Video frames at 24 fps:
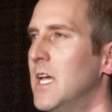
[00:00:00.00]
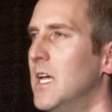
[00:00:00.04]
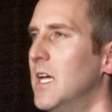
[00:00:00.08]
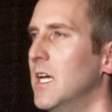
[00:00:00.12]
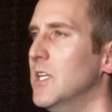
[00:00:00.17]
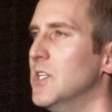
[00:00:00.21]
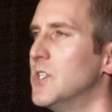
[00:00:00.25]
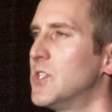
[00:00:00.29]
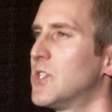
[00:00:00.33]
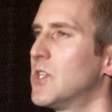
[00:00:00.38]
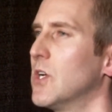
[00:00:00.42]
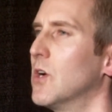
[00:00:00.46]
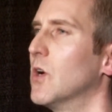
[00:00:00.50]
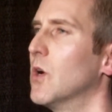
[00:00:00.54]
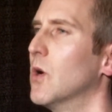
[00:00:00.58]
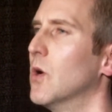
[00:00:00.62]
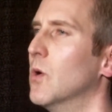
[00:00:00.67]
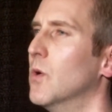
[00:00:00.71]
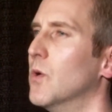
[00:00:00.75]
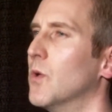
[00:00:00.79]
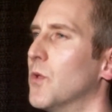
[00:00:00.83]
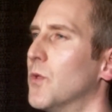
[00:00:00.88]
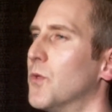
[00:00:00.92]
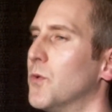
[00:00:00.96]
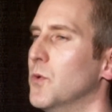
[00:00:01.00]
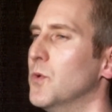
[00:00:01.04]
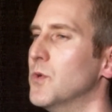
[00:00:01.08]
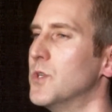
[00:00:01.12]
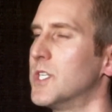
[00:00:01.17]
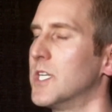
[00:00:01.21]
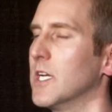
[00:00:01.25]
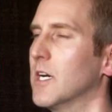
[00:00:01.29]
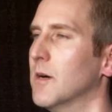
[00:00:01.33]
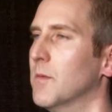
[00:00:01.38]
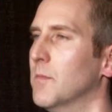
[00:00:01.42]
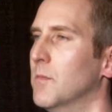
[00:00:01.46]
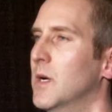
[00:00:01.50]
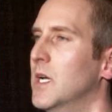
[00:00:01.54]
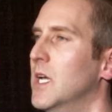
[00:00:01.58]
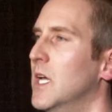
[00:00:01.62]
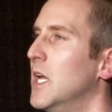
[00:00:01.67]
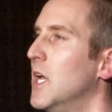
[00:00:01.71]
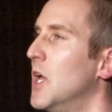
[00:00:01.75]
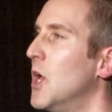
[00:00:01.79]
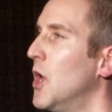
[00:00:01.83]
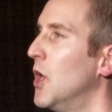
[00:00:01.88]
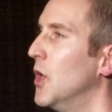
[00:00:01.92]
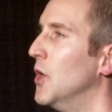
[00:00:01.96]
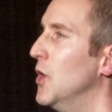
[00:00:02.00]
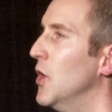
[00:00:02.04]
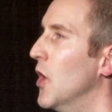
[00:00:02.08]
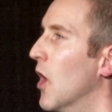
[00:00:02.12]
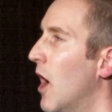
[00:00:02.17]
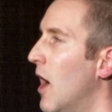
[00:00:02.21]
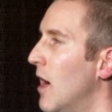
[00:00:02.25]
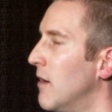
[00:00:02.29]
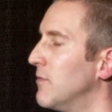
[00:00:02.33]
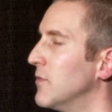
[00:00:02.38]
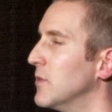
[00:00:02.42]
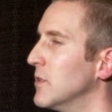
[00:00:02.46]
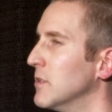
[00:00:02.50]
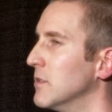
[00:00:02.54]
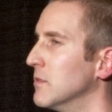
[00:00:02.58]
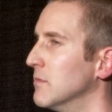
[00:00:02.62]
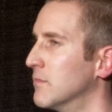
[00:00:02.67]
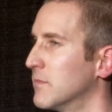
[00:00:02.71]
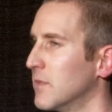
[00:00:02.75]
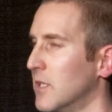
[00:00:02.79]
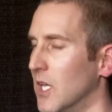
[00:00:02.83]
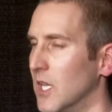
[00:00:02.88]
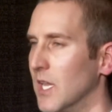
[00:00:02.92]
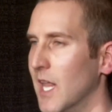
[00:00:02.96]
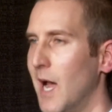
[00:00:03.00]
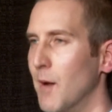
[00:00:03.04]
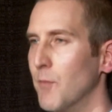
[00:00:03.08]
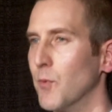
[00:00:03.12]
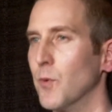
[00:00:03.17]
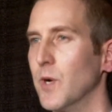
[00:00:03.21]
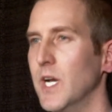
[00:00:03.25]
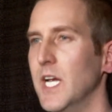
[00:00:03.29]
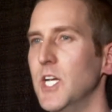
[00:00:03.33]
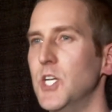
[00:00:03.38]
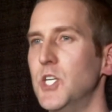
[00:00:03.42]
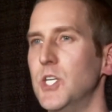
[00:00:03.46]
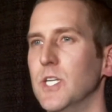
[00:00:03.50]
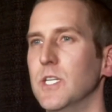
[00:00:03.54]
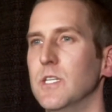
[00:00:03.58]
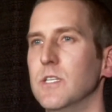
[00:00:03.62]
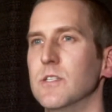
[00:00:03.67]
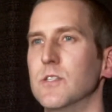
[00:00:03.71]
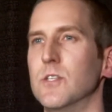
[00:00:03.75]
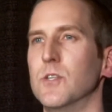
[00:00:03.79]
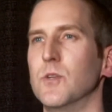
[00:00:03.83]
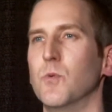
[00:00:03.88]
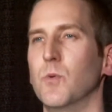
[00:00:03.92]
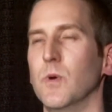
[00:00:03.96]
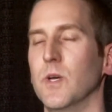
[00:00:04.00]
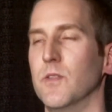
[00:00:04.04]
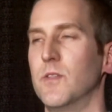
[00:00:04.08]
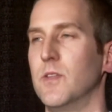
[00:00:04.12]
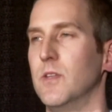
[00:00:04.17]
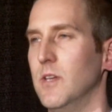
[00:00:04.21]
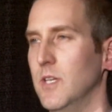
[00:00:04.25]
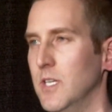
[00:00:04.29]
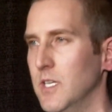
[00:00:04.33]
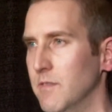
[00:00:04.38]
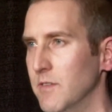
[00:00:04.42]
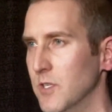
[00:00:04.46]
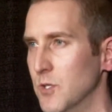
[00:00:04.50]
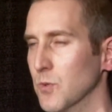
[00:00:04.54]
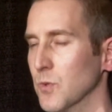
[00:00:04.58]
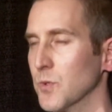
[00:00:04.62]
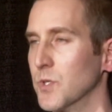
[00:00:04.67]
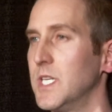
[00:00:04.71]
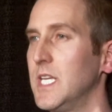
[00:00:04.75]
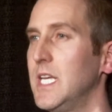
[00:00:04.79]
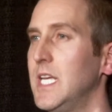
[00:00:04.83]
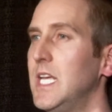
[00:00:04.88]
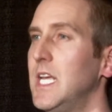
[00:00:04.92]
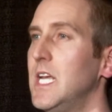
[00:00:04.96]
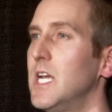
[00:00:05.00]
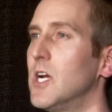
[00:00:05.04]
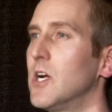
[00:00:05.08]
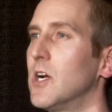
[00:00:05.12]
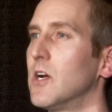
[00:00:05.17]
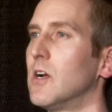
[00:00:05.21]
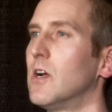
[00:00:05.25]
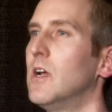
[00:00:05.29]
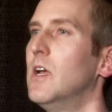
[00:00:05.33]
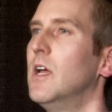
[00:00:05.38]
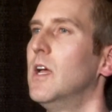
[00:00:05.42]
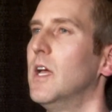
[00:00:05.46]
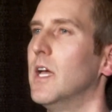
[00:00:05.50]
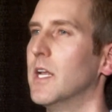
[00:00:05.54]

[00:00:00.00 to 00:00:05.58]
And so through some novel collaborations with individuals here